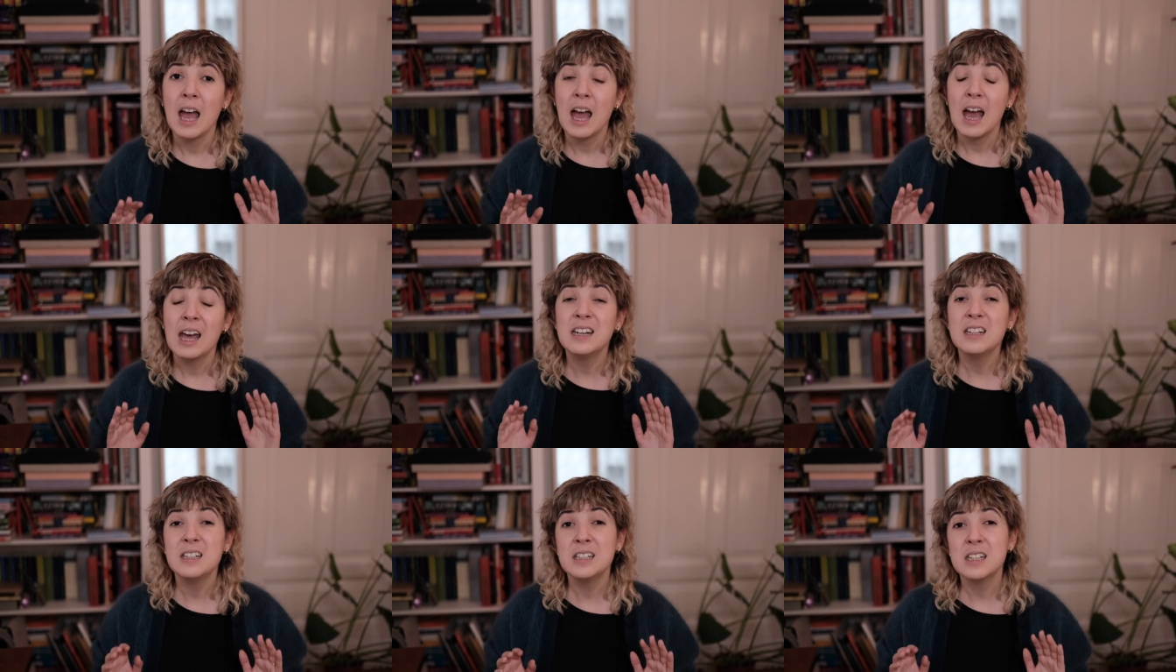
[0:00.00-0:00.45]

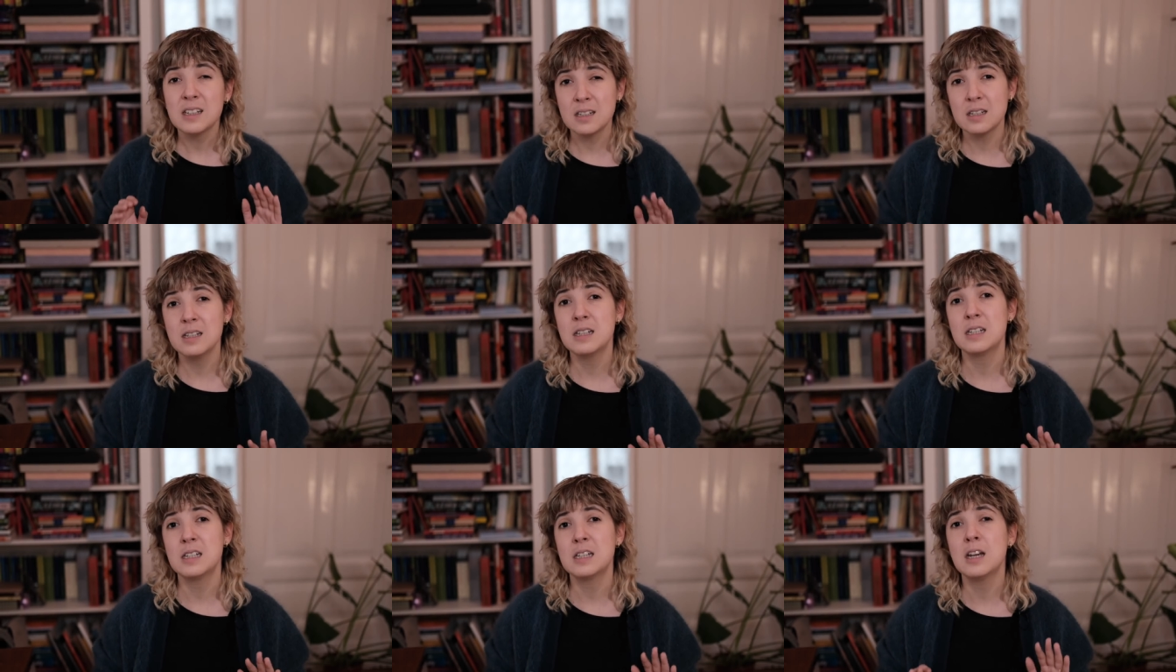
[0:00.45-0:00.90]
And it
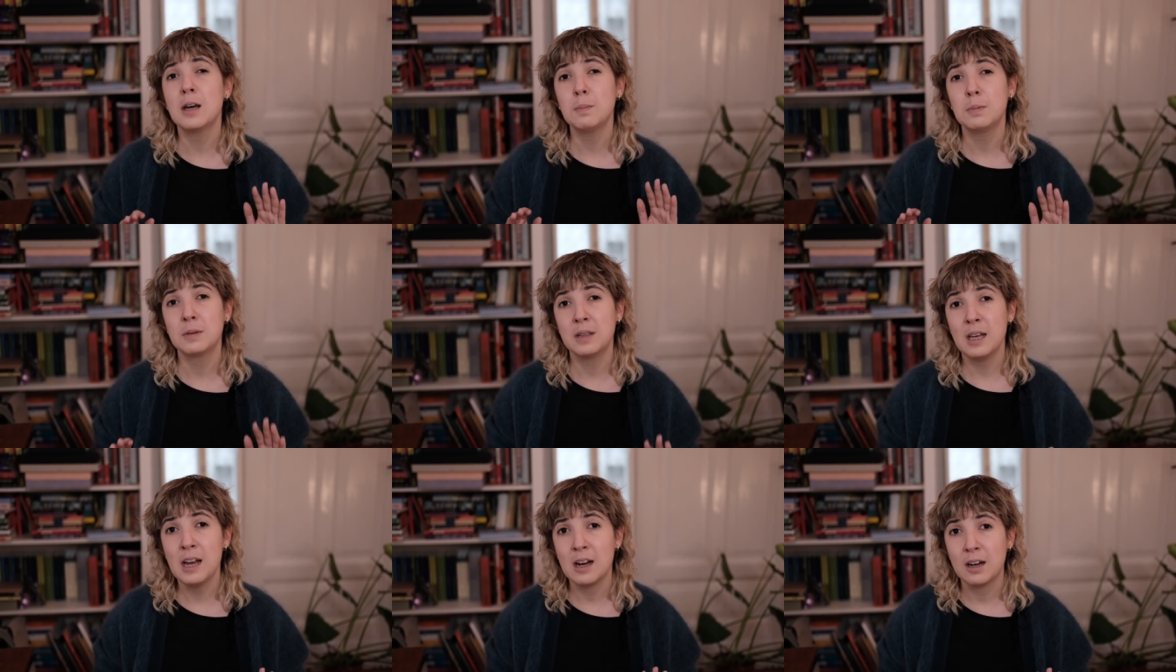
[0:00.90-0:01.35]
doesn't
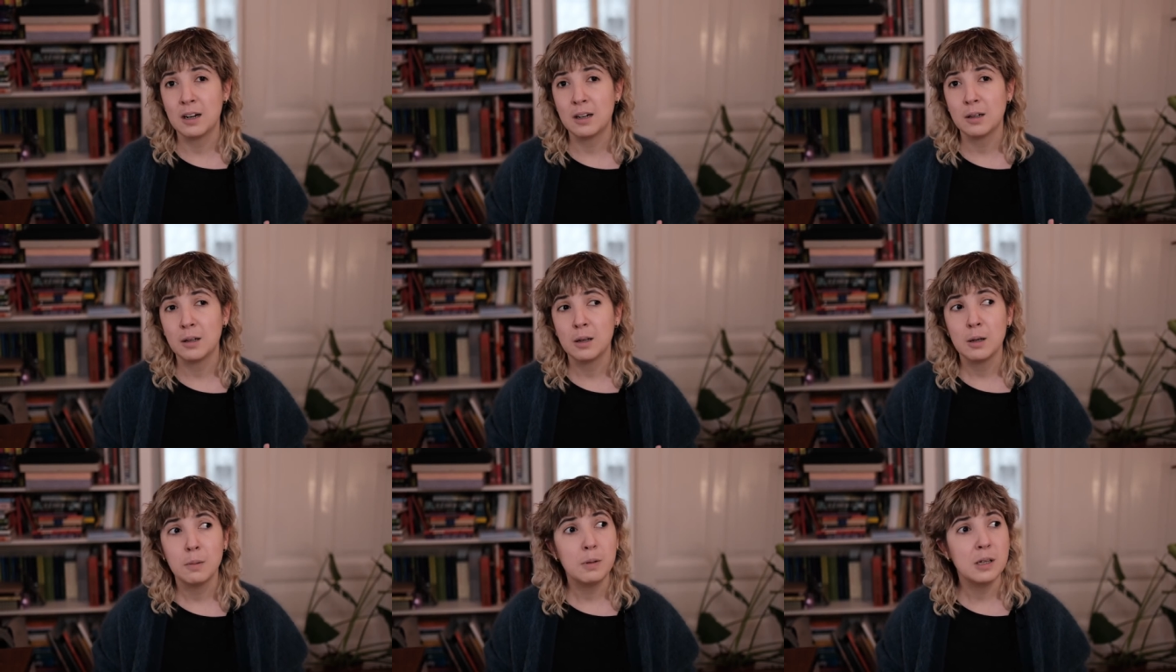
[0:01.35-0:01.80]
stop
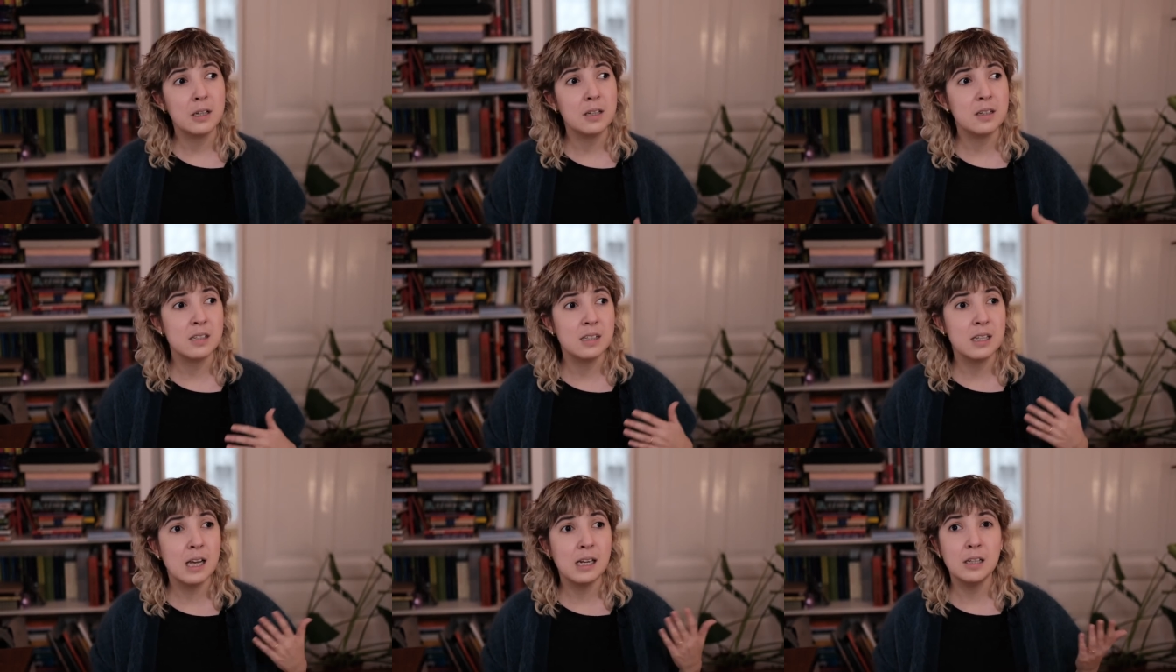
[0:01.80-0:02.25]
there,
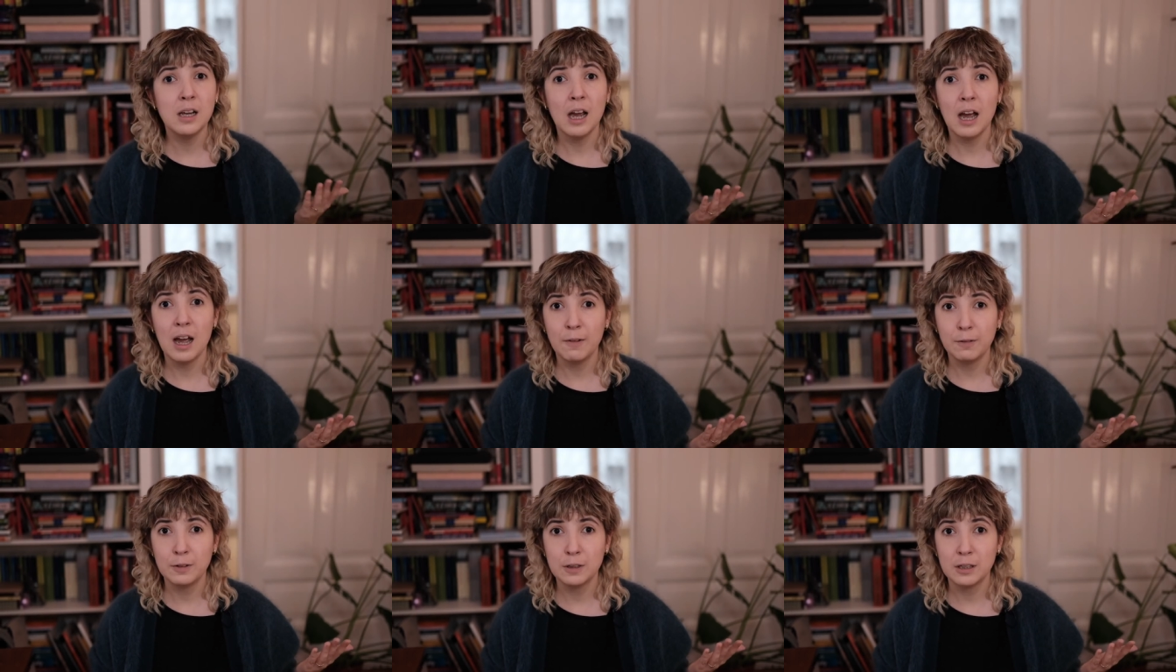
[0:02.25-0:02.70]
because then you
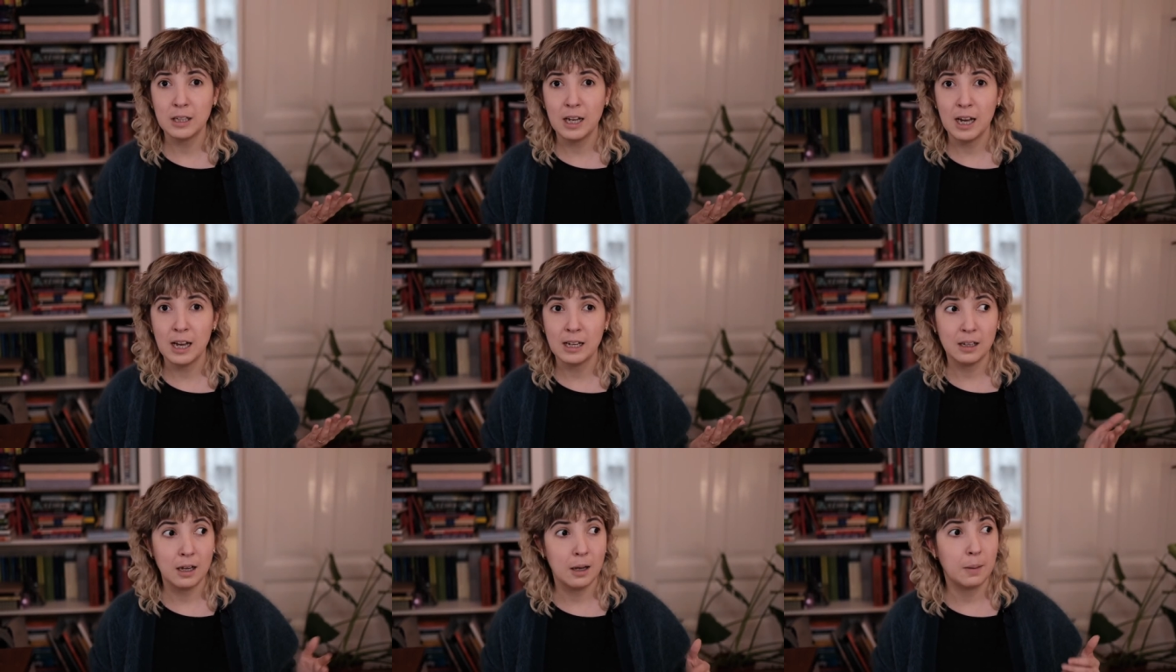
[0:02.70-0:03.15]
have to
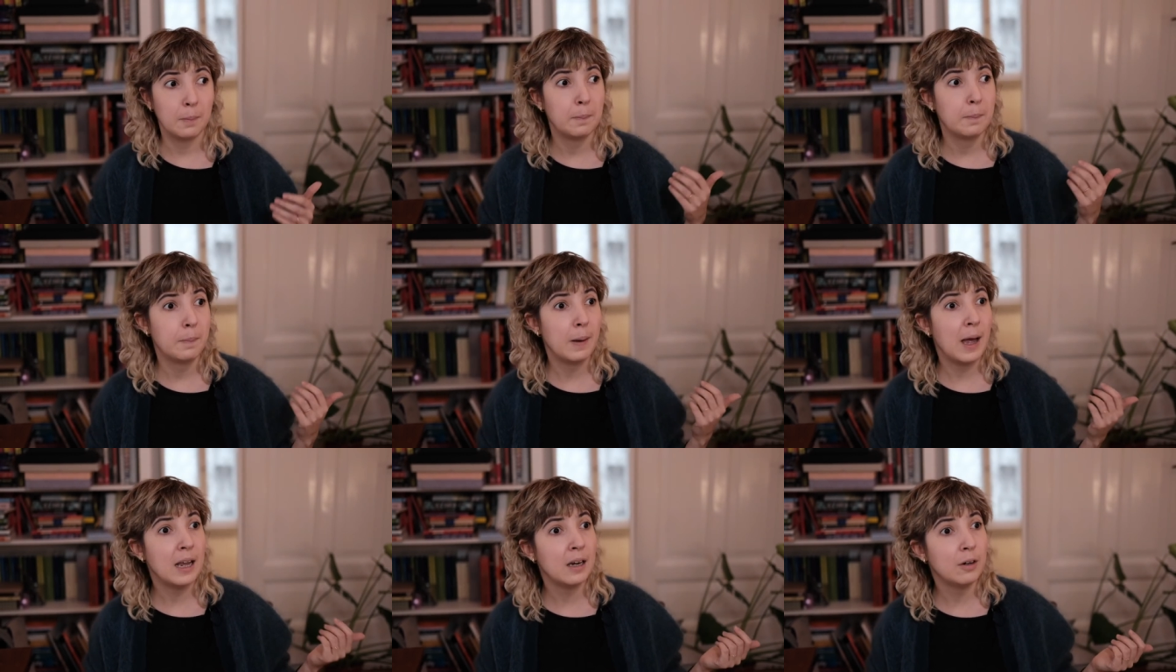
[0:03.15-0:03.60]
get a
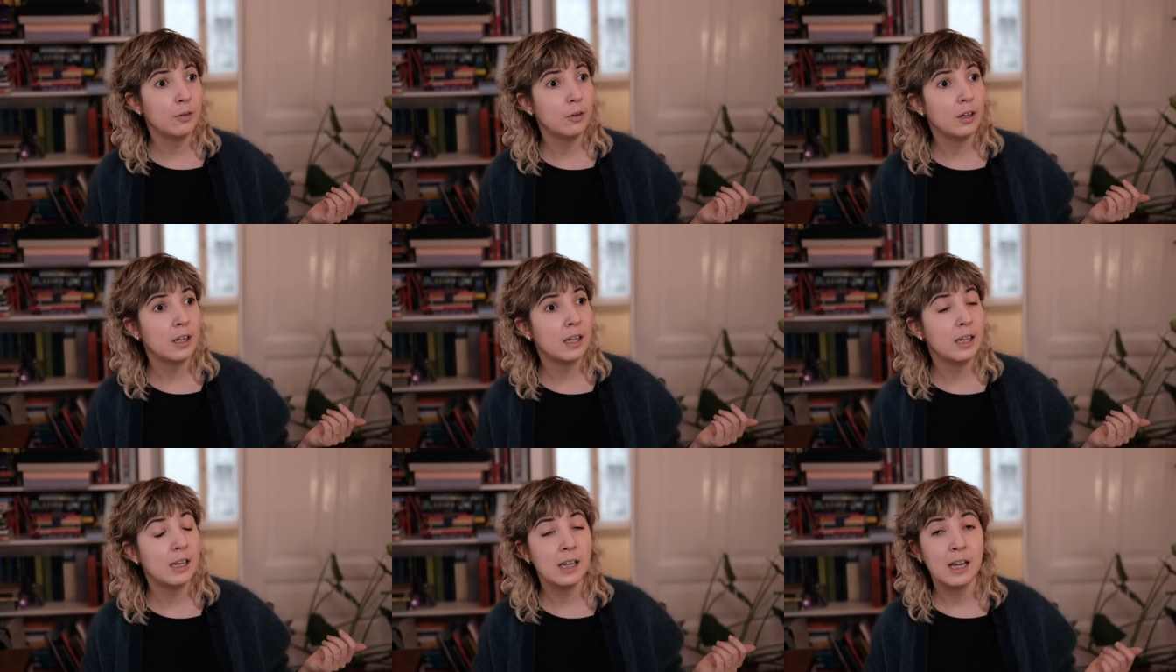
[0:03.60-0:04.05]

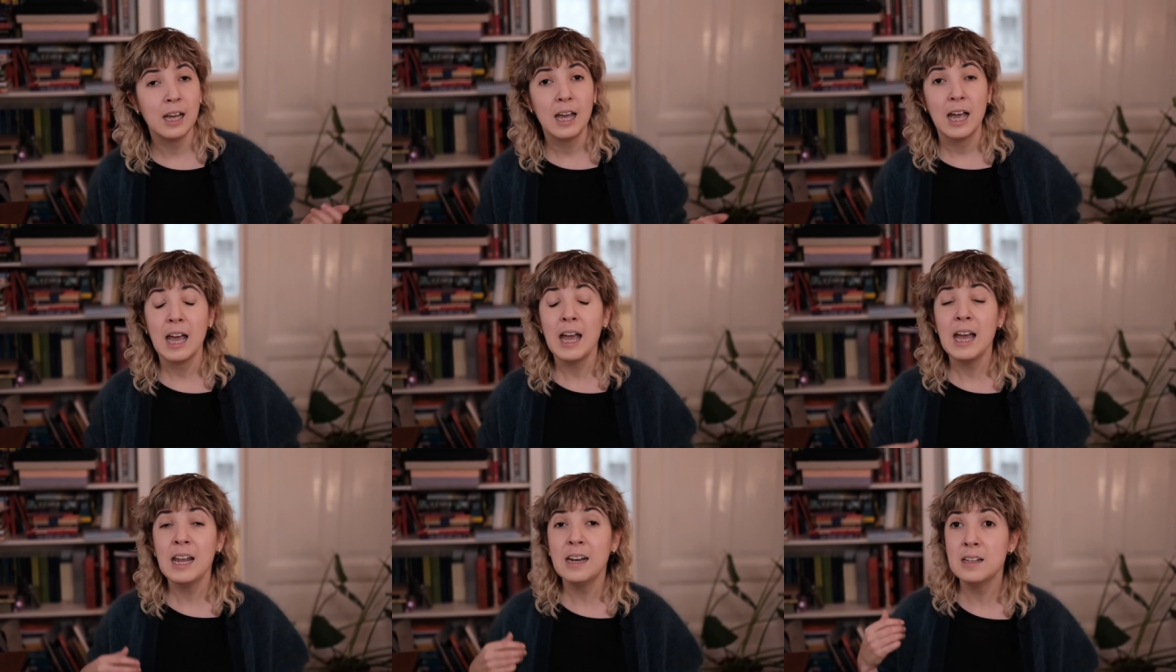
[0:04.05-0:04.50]
battery,
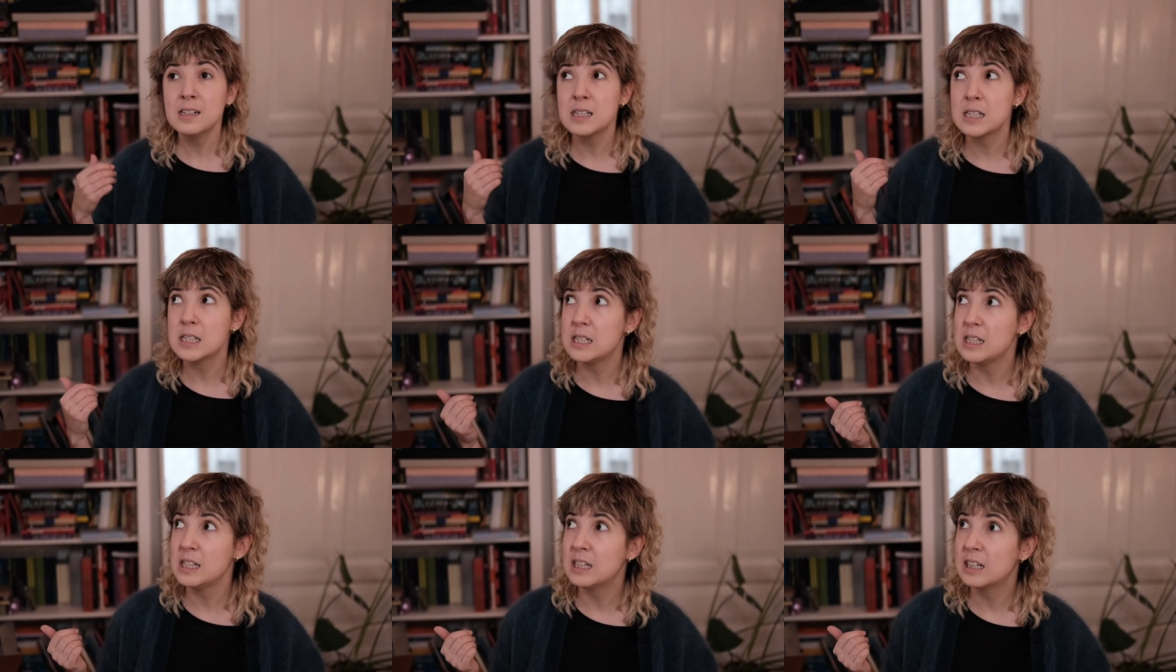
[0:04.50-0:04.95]
an
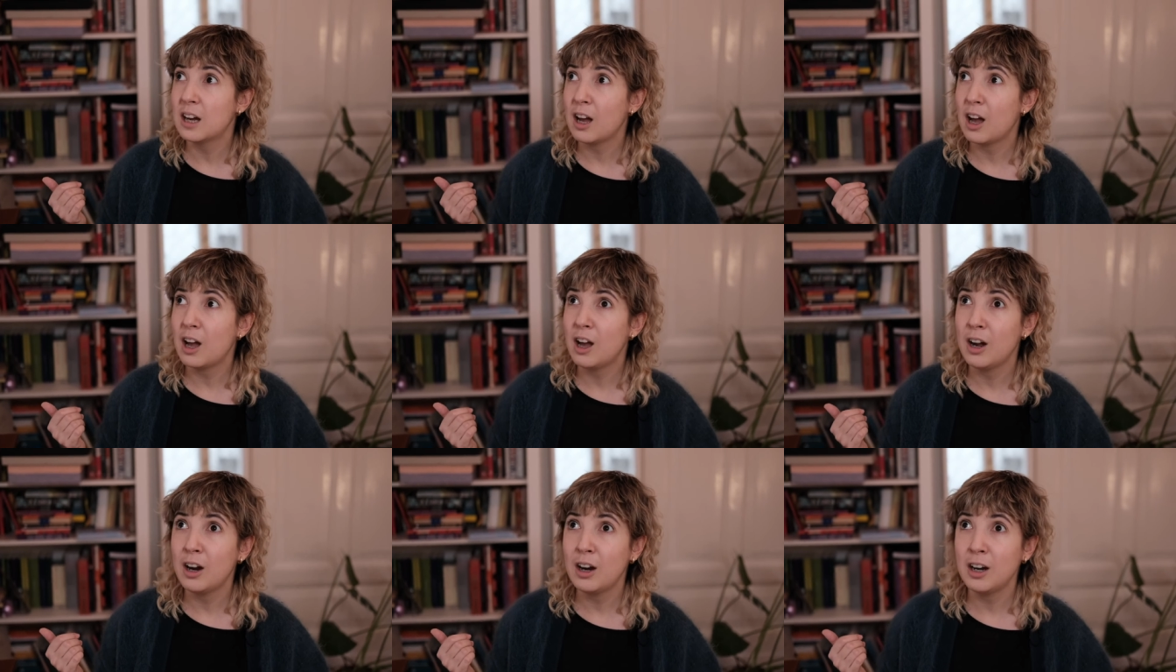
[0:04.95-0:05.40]
SD
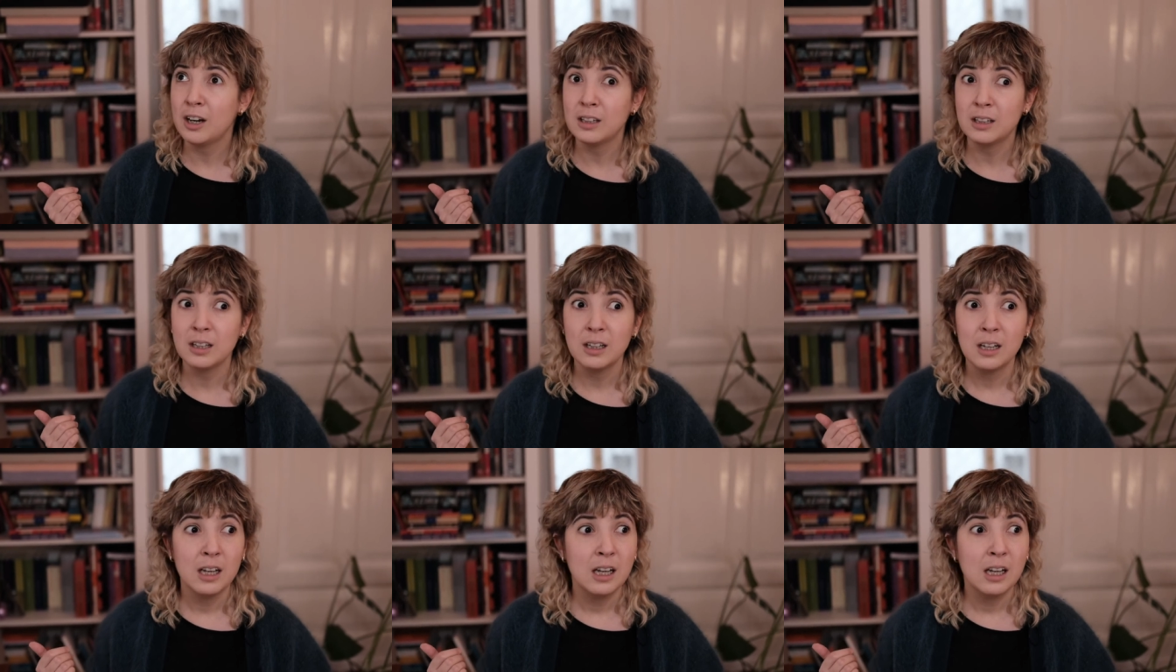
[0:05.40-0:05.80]
card,